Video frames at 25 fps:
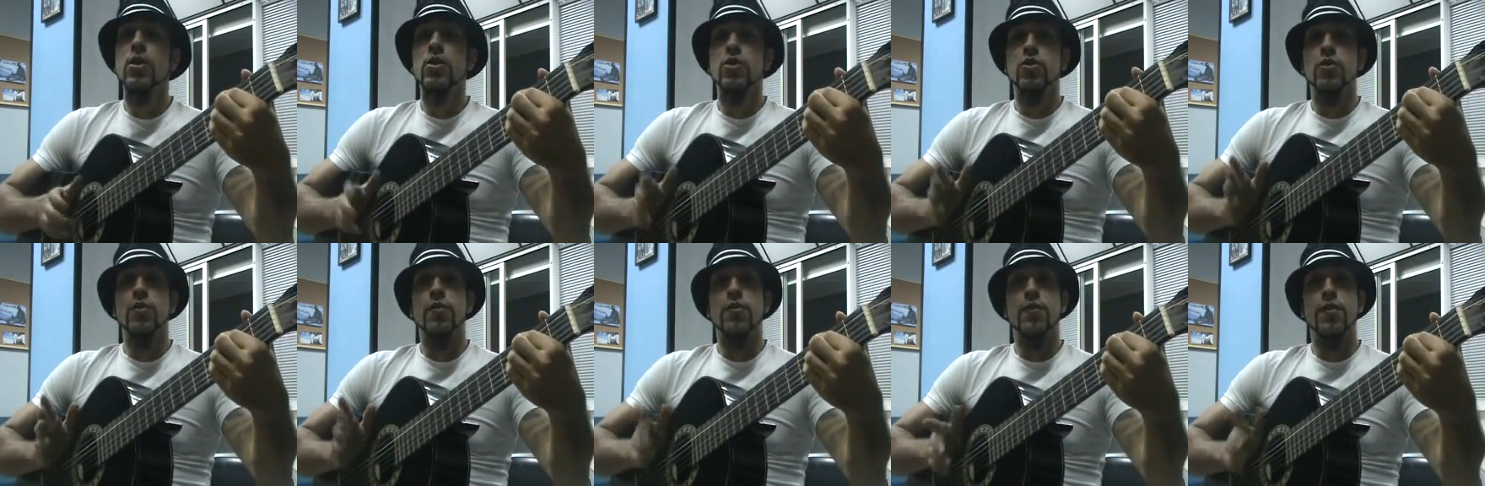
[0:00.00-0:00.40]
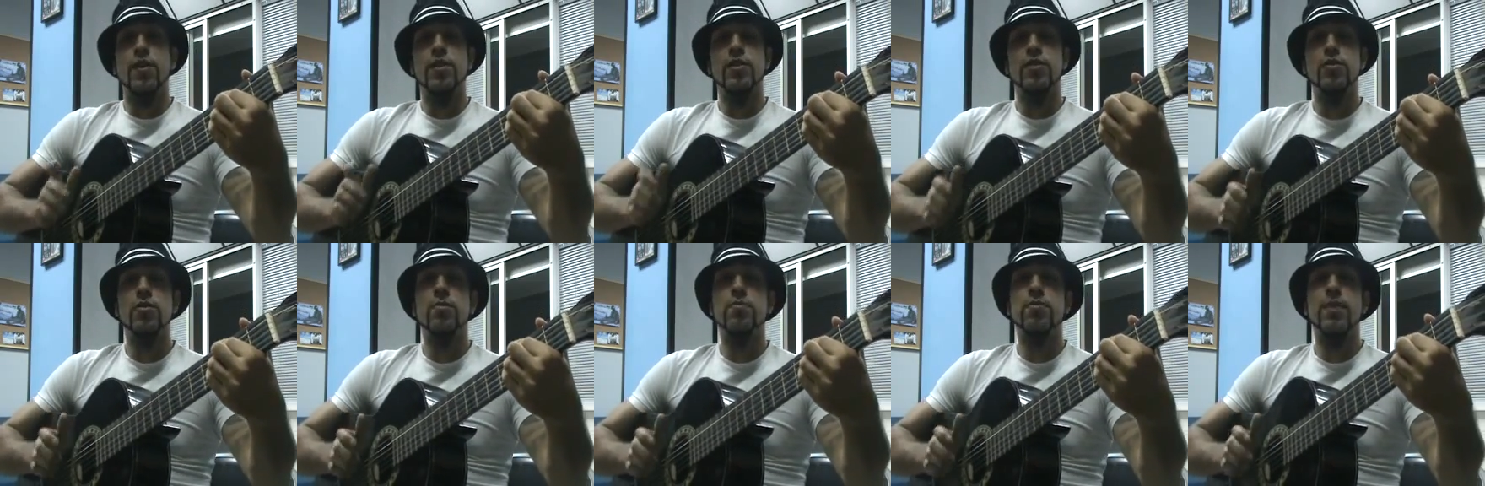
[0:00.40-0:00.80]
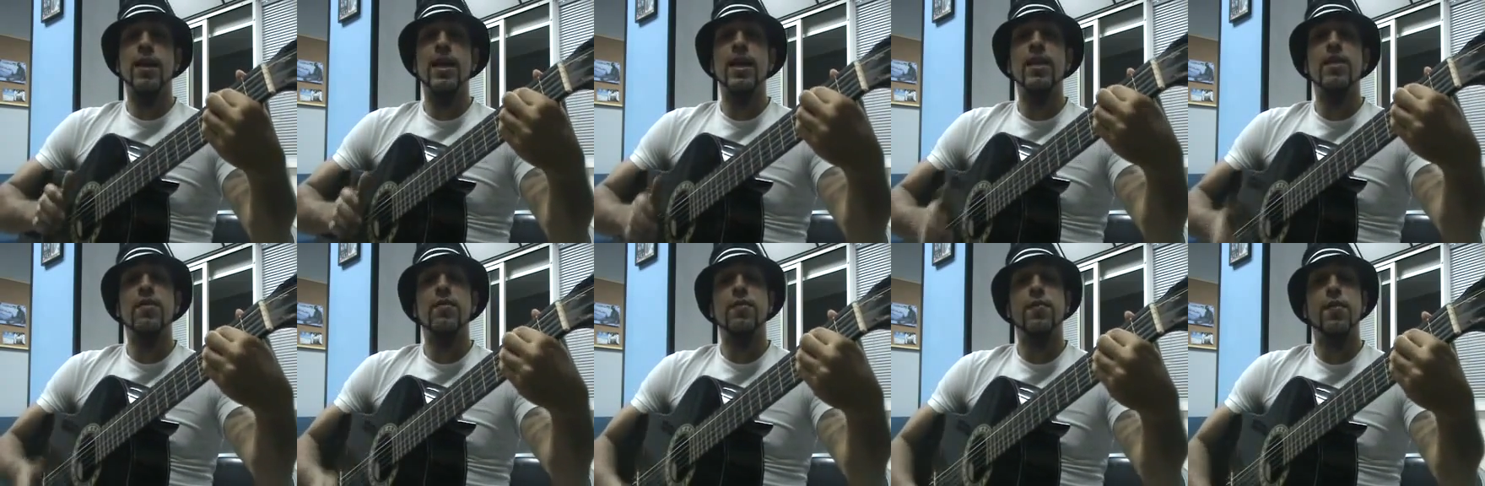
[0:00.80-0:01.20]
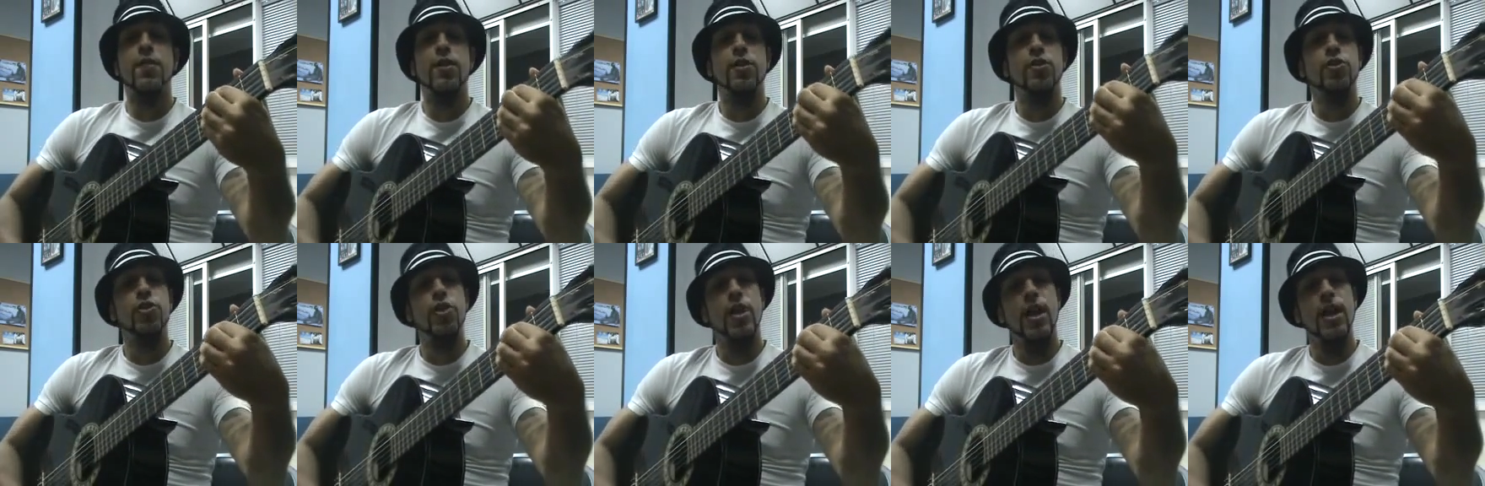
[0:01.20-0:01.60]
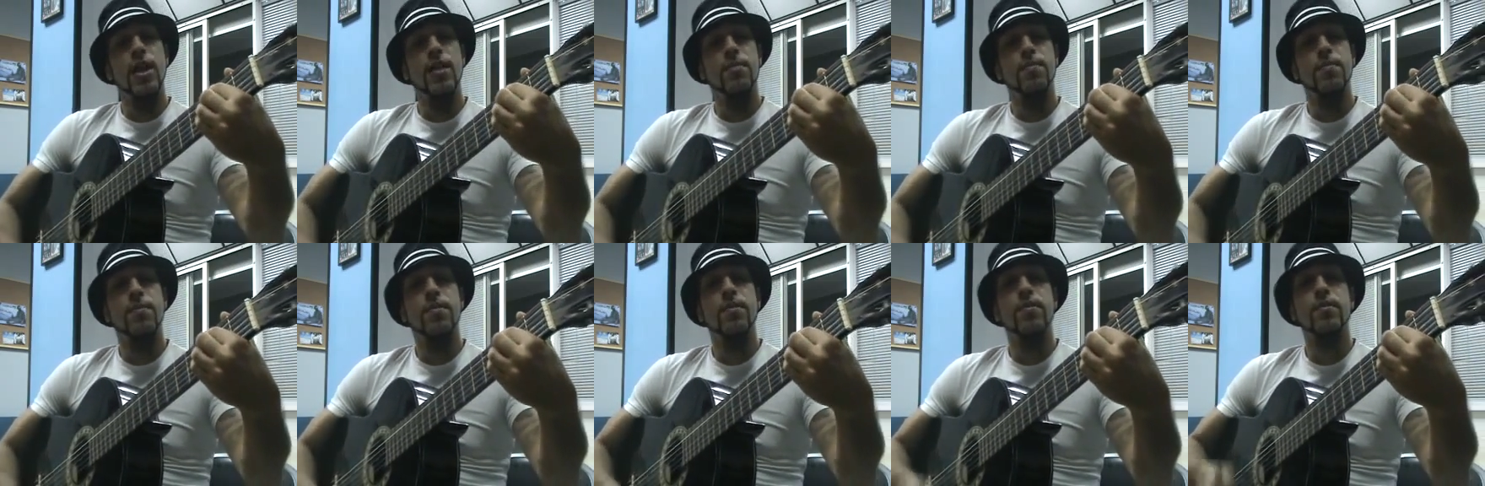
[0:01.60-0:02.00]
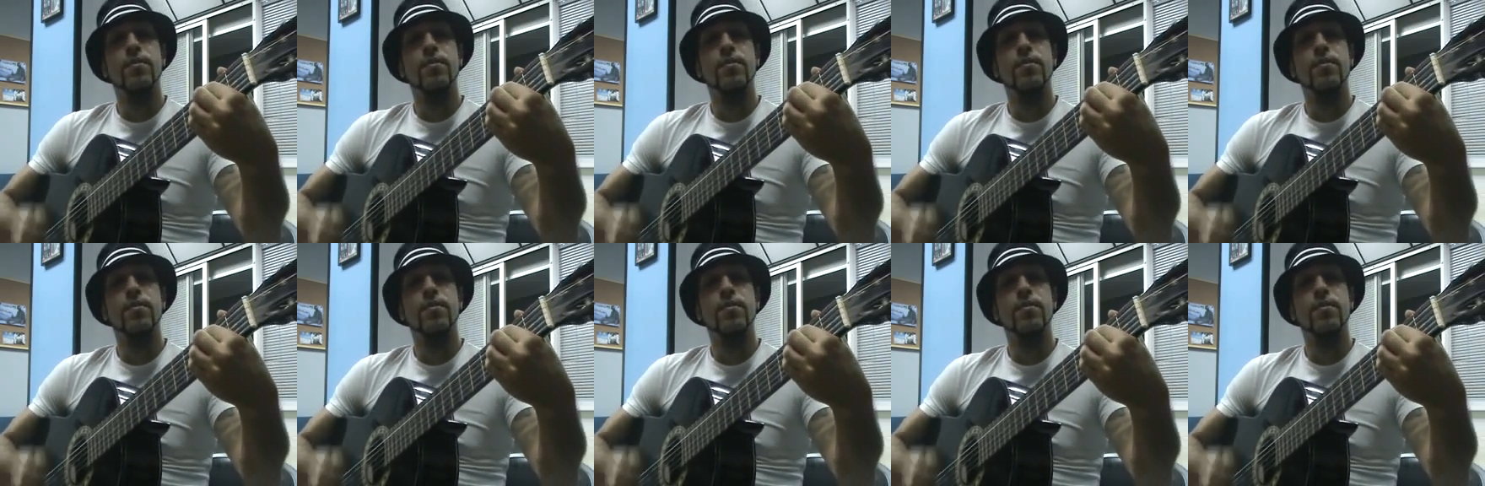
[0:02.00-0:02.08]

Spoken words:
So first you play the first shape,